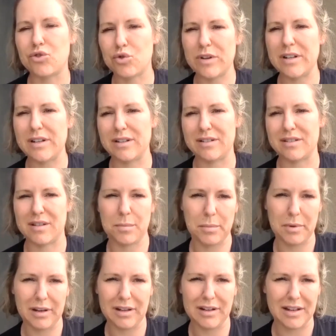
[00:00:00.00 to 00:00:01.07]
treat
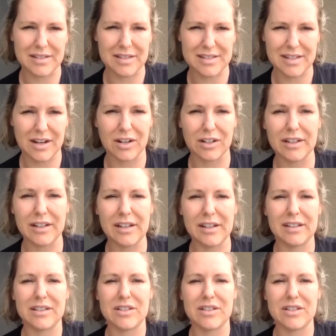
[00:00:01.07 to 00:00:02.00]
somebody necessarily.